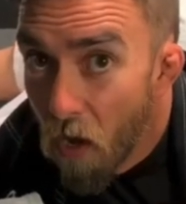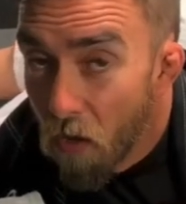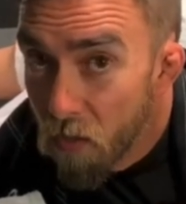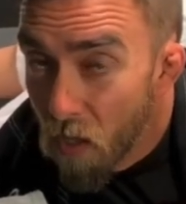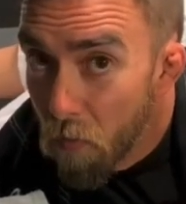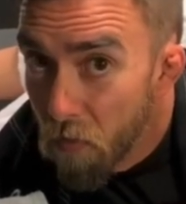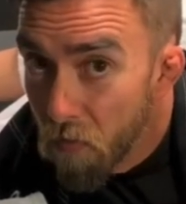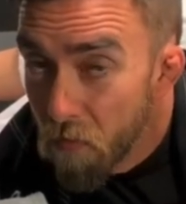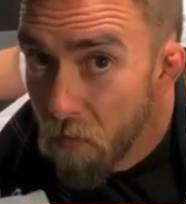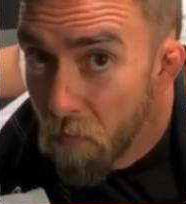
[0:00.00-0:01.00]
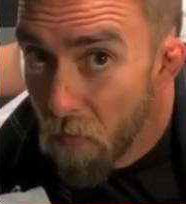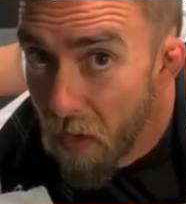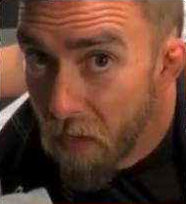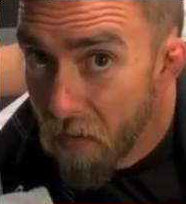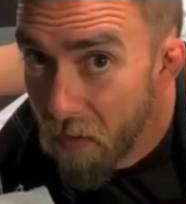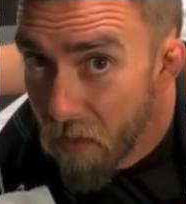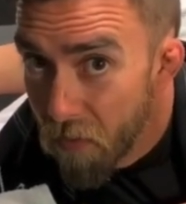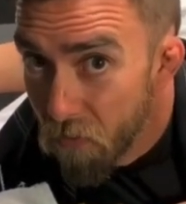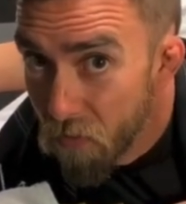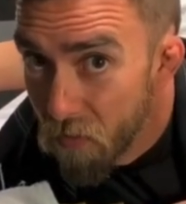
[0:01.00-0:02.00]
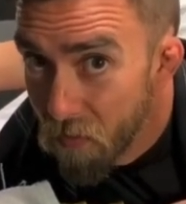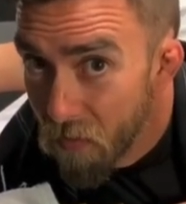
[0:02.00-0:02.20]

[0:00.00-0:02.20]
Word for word: on top of my heels.